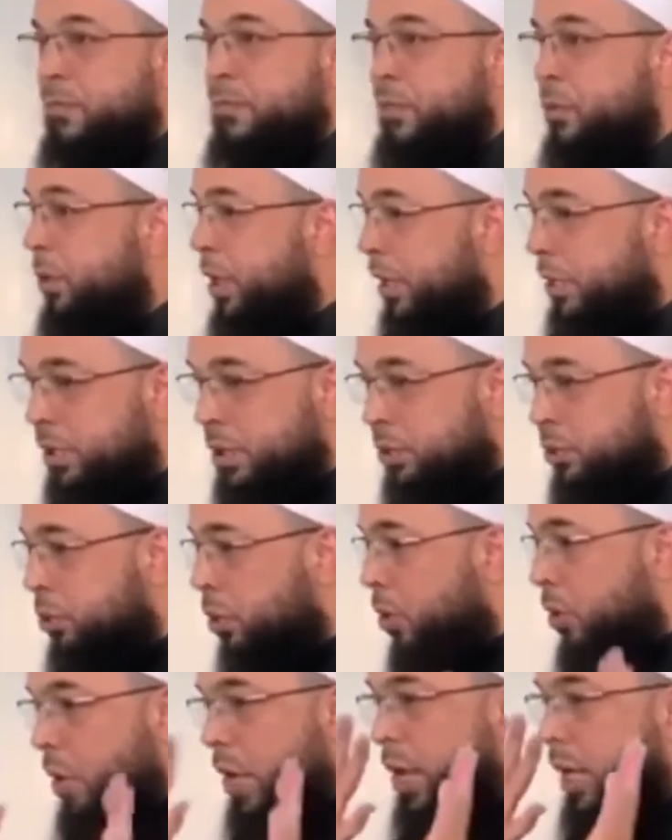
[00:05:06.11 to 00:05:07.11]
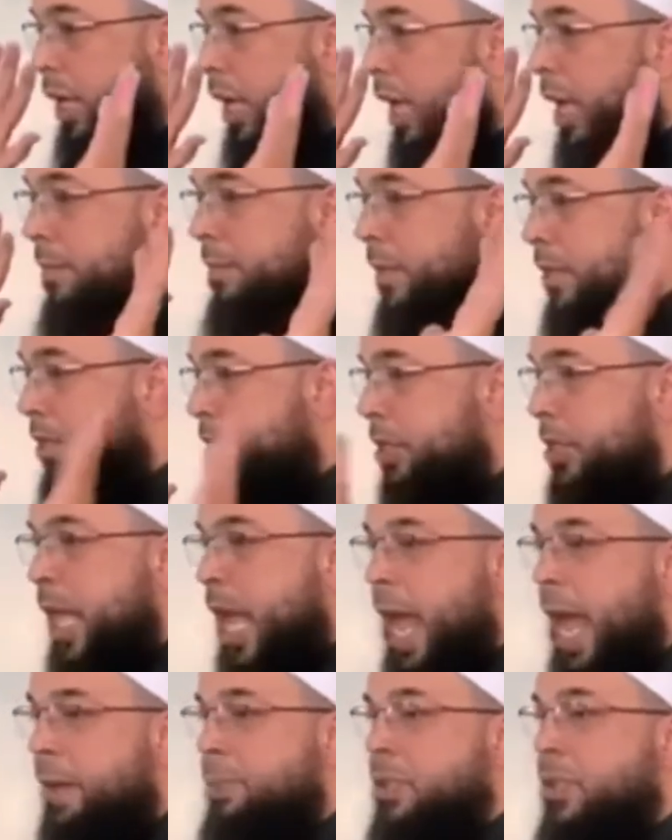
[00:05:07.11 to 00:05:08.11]
the food under the door. I mean,
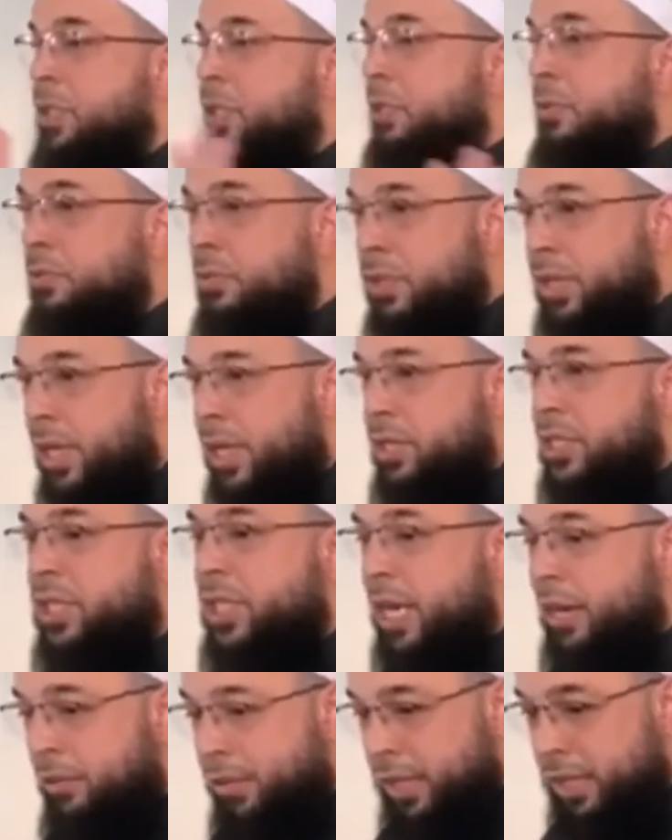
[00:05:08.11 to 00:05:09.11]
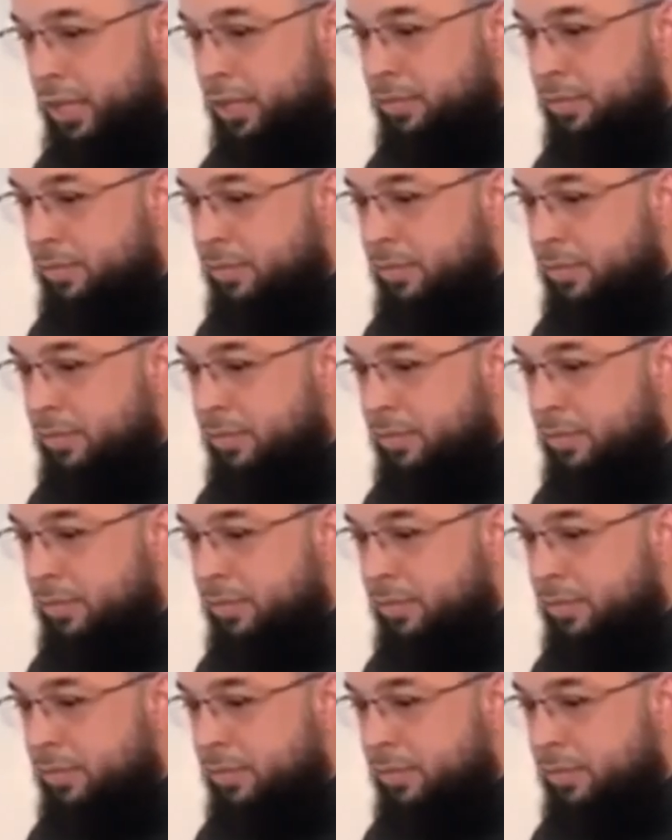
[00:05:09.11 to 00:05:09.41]
just absolute hysteria.